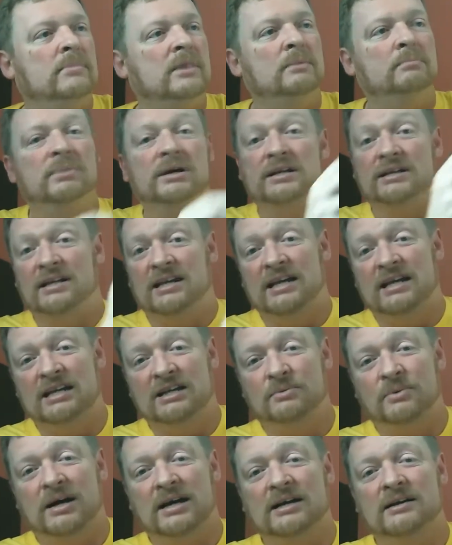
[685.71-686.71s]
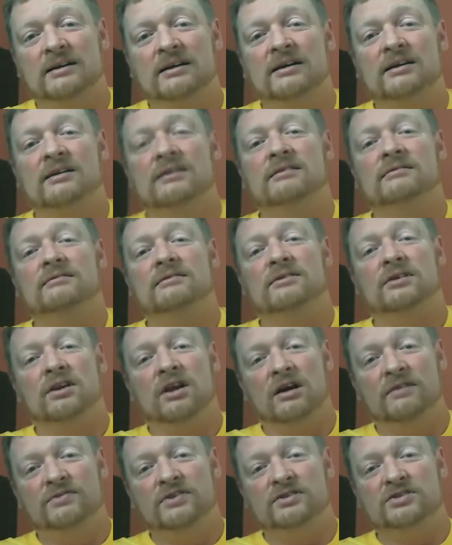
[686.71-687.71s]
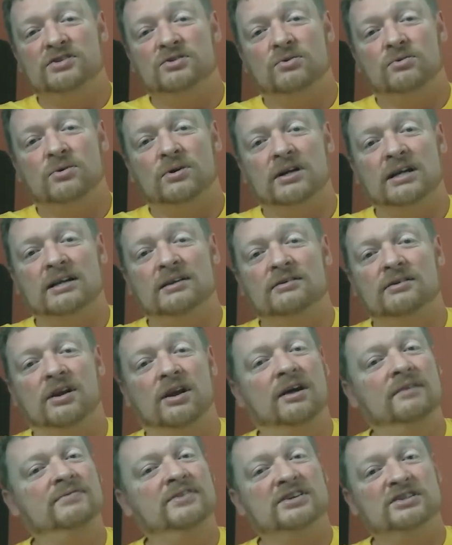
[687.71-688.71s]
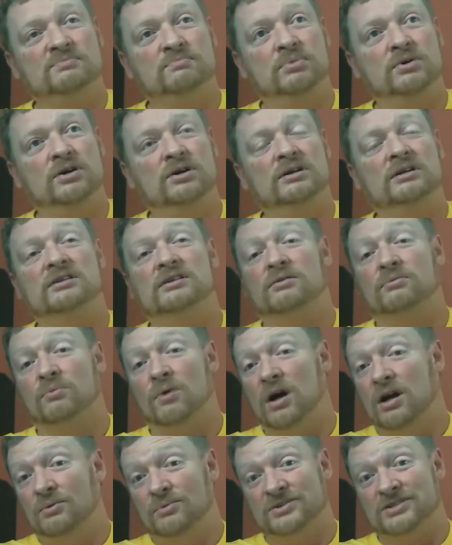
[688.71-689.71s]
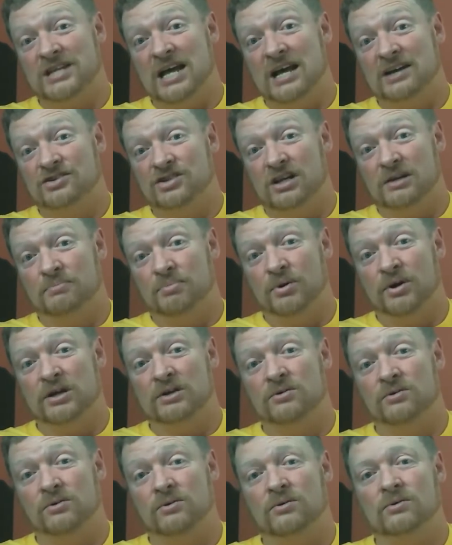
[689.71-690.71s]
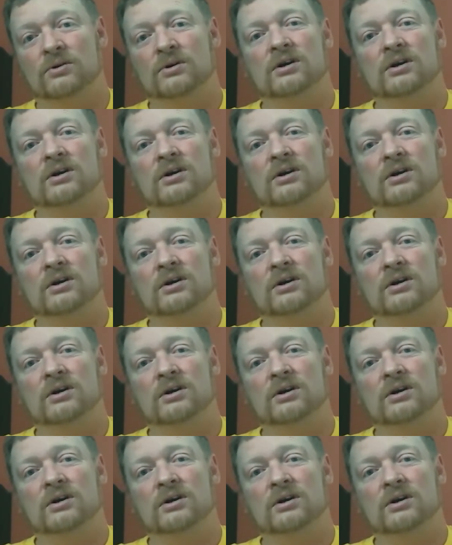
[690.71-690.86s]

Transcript: But anyway, love the story, love this book. The run was actually pretty cool.